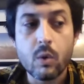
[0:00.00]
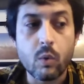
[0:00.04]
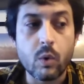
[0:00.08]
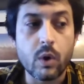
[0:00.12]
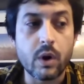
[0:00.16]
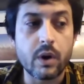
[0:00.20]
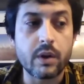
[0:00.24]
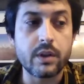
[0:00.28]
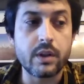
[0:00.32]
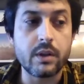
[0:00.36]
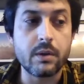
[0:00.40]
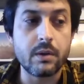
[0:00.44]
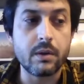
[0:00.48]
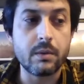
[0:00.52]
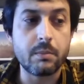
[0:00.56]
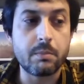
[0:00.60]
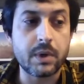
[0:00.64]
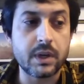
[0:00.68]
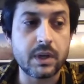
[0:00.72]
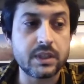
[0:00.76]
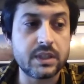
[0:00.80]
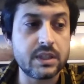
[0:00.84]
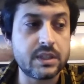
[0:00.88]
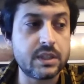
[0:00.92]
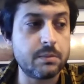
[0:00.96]
where the
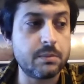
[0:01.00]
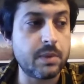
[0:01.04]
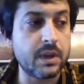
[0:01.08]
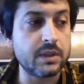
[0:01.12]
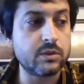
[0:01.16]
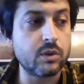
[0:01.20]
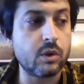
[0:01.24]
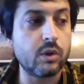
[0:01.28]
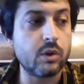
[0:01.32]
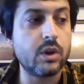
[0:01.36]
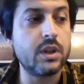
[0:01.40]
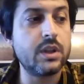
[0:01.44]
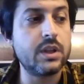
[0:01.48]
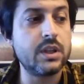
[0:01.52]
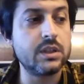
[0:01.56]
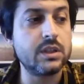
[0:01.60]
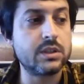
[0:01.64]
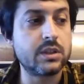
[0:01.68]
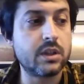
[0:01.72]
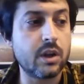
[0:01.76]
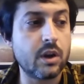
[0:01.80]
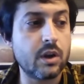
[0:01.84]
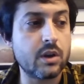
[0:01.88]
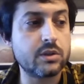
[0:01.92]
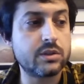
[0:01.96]
participants only
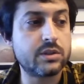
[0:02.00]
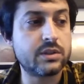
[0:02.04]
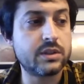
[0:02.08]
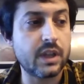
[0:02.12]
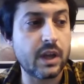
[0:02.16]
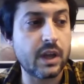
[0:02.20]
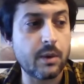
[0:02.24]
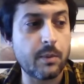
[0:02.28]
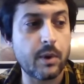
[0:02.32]
discussed